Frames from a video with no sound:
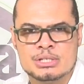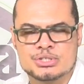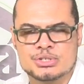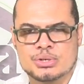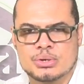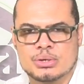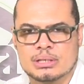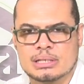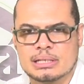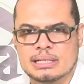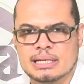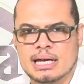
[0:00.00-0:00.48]

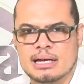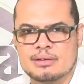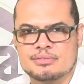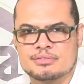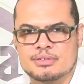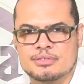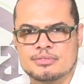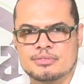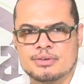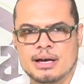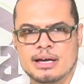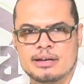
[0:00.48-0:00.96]
shortly
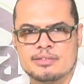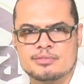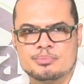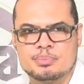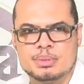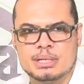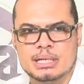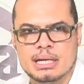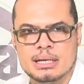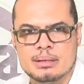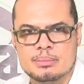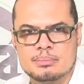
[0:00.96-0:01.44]
after 5
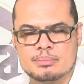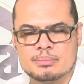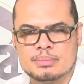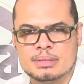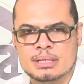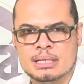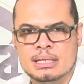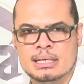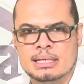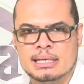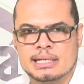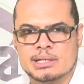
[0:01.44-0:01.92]
p.m.
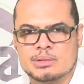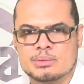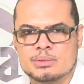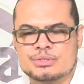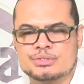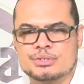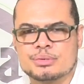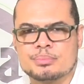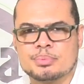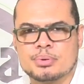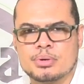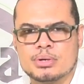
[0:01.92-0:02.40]
It
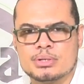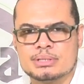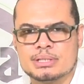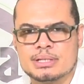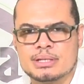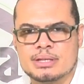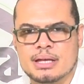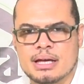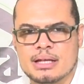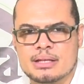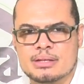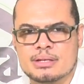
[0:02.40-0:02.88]
was
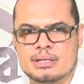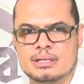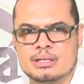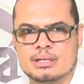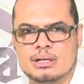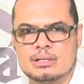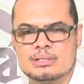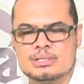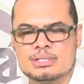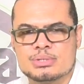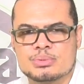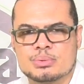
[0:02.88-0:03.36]
reported that the
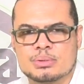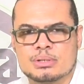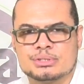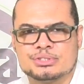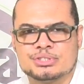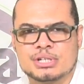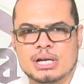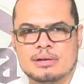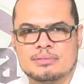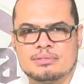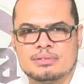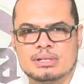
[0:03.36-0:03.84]
nuns were
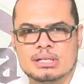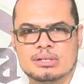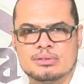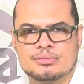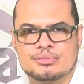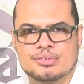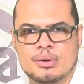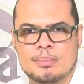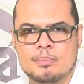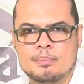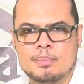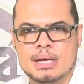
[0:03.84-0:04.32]
traveling
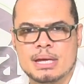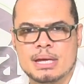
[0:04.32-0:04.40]
from